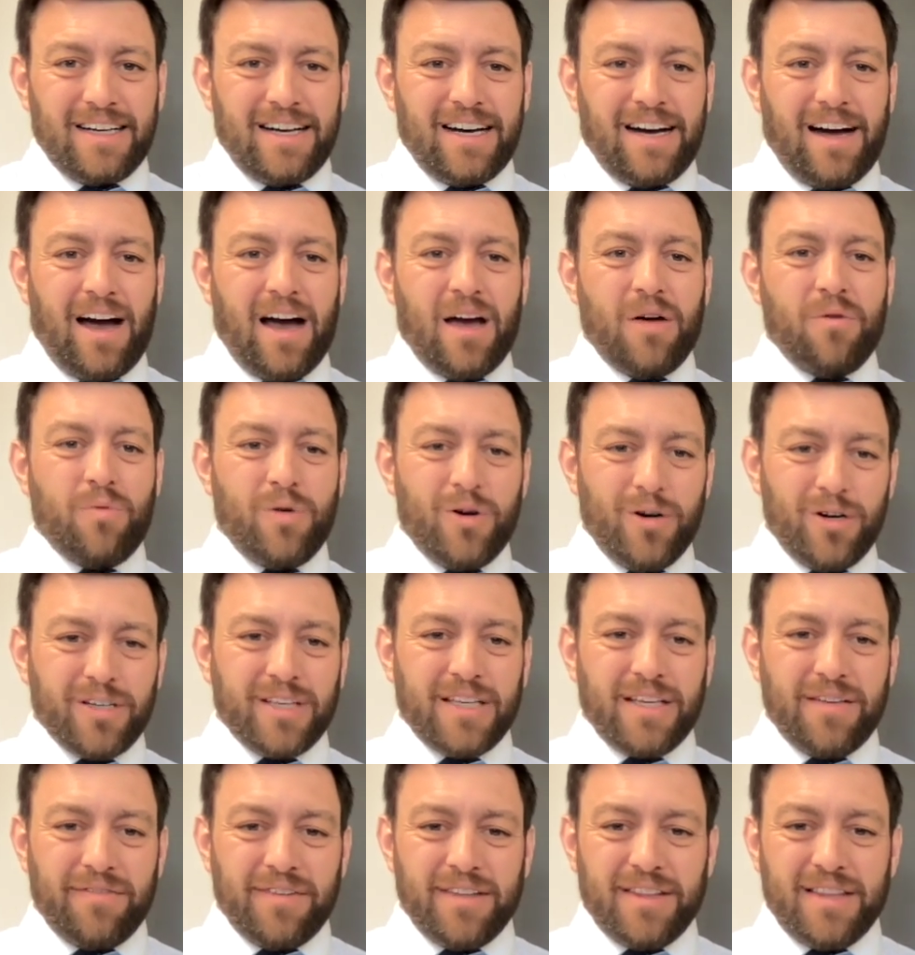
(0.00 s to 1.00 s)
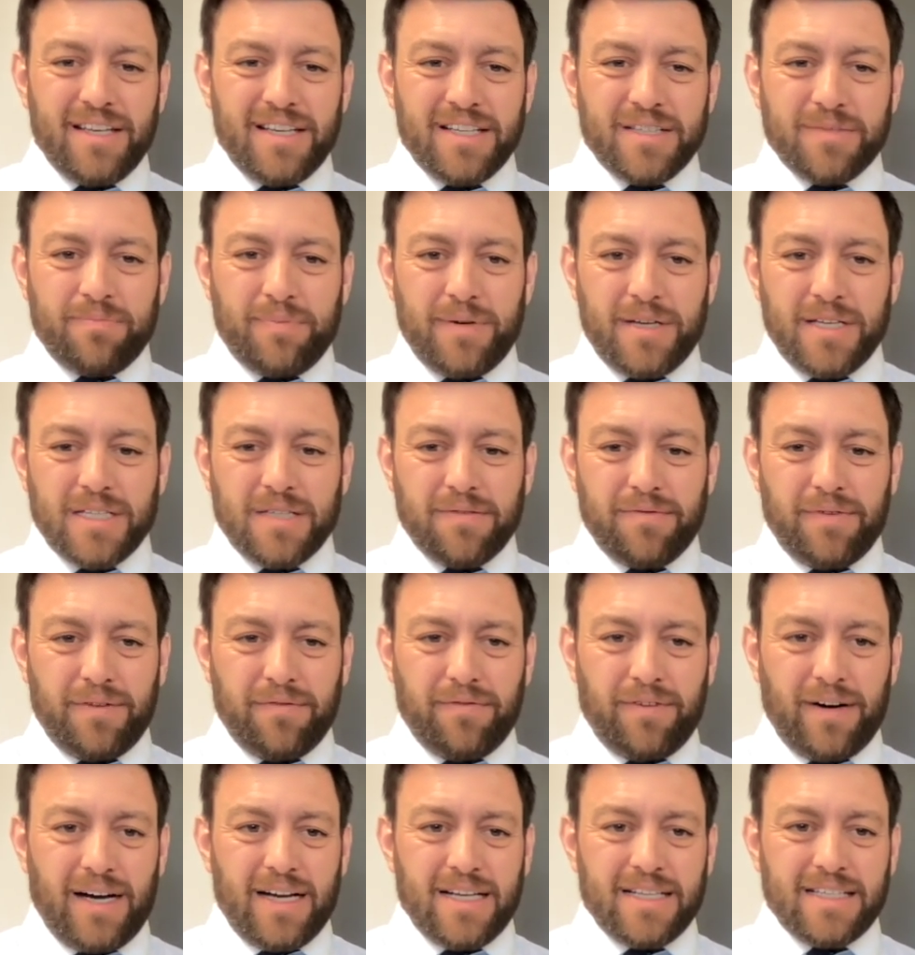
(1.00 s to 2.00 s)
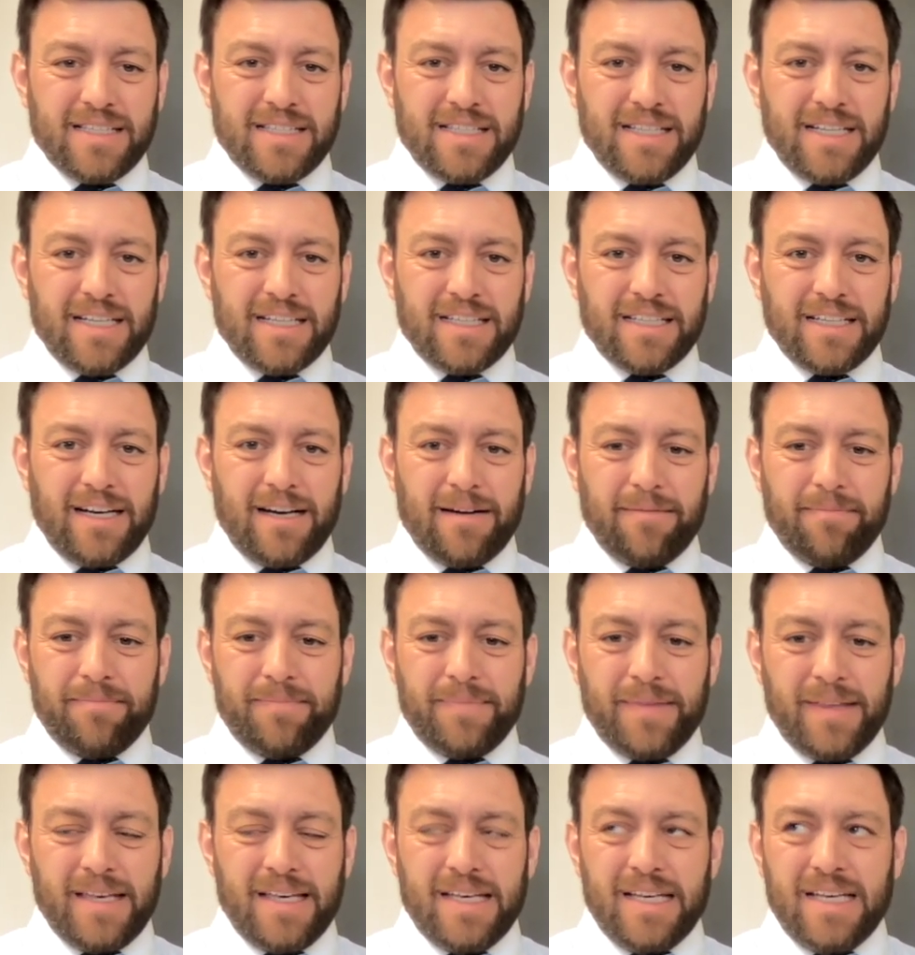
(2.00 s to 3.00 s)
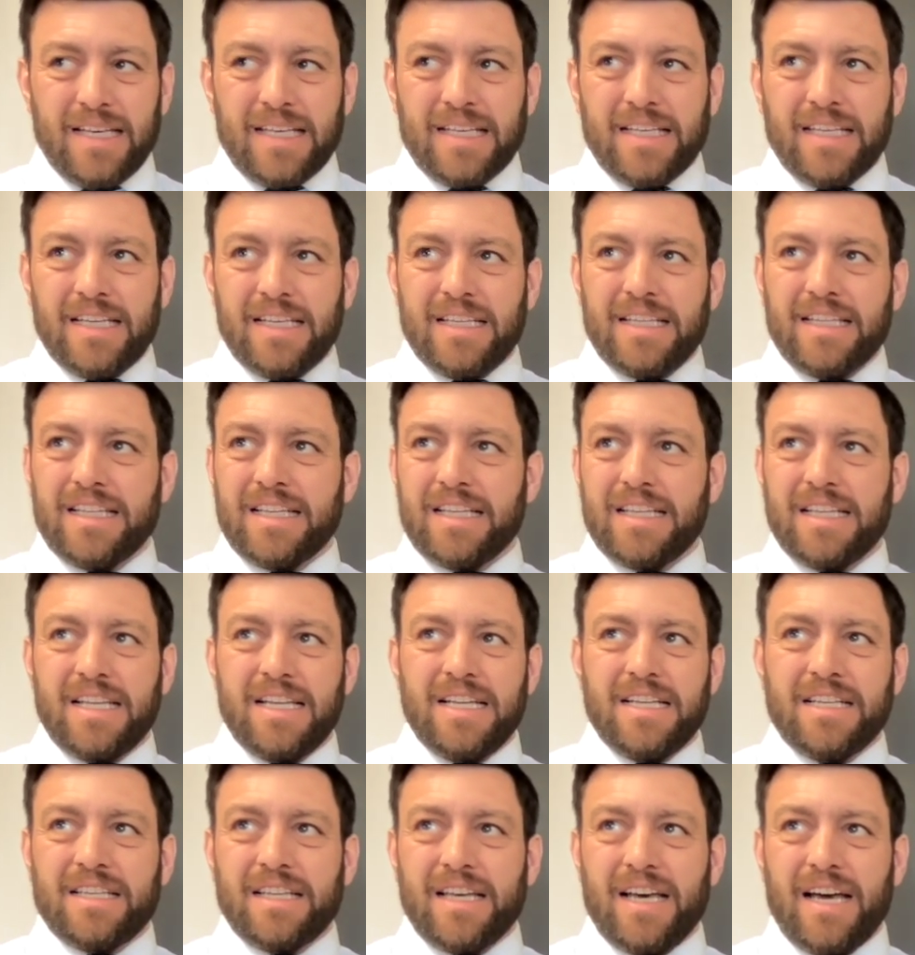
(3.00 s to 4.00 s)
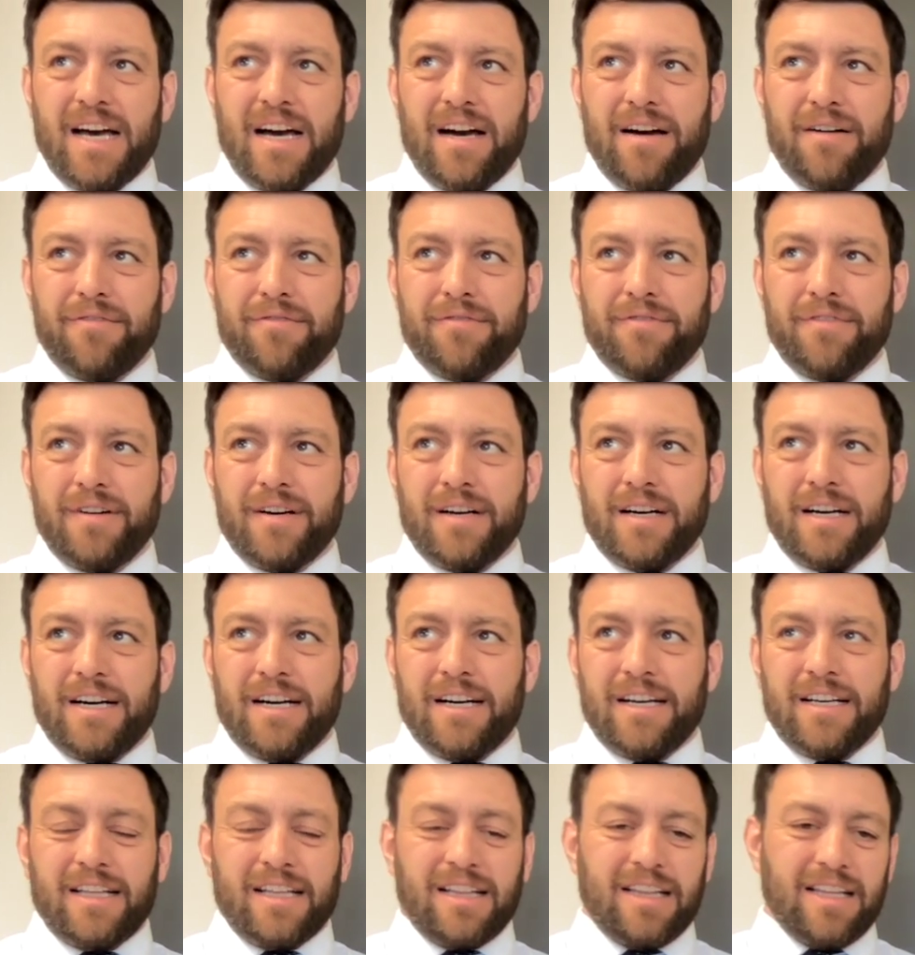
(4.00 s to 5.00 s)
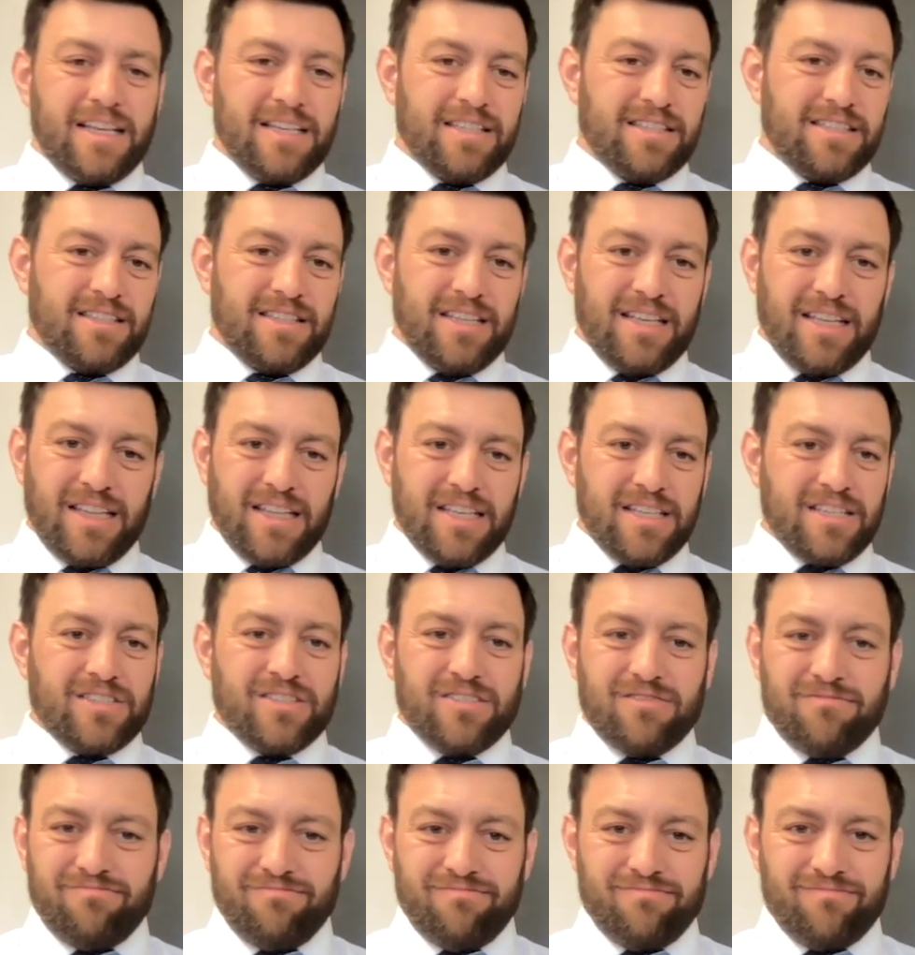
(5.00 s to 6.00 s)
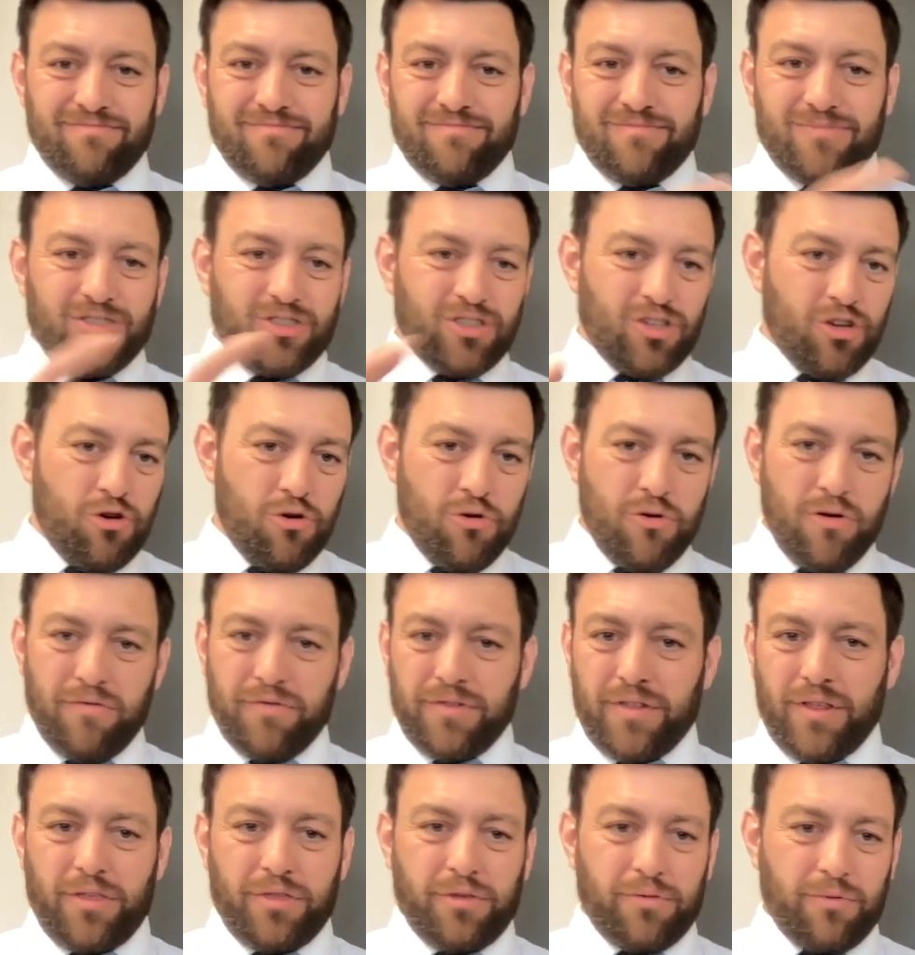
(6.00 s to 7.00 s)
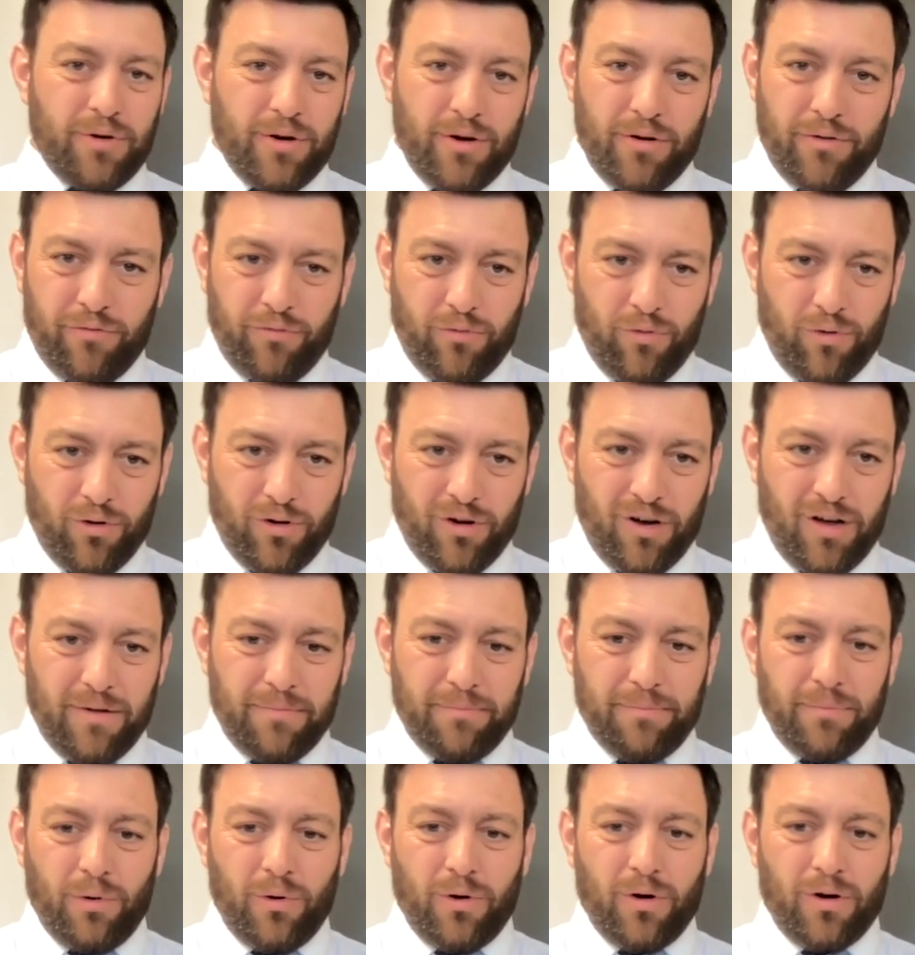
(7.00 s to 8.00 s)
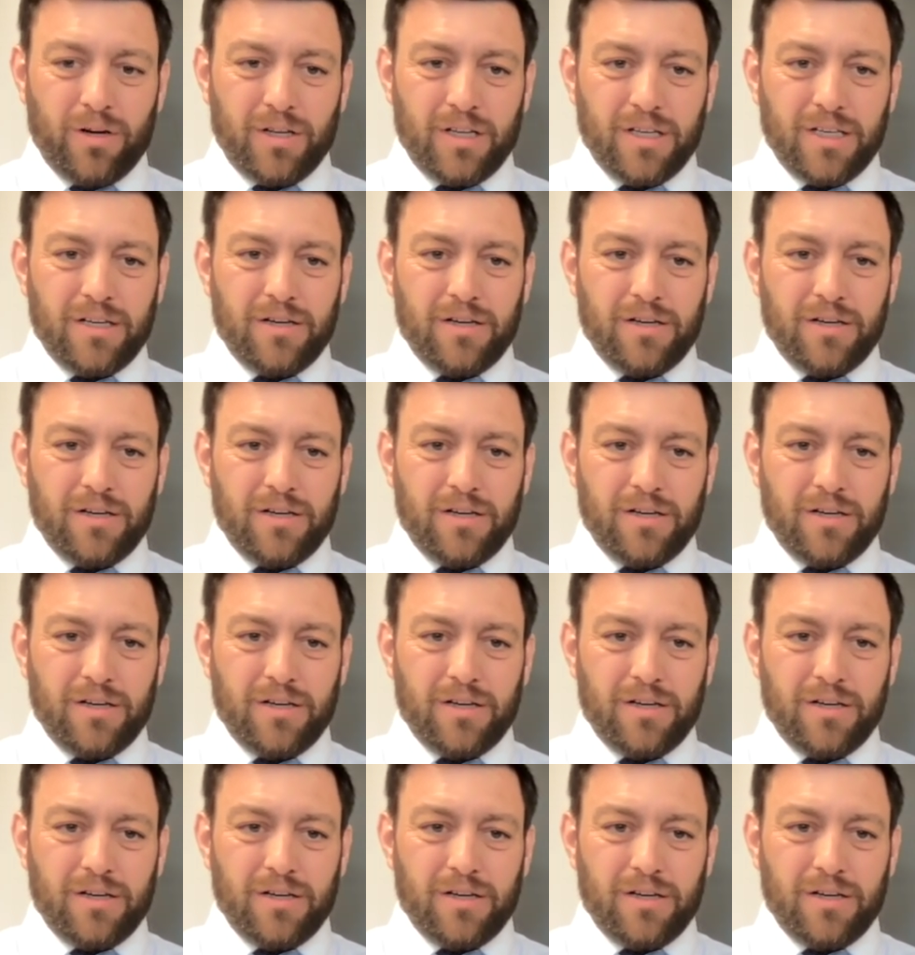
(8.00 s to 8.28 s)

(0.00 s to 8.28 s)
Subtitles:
I will give you this piece of advice that you need to have at least 2 of the 3 or 4 on board.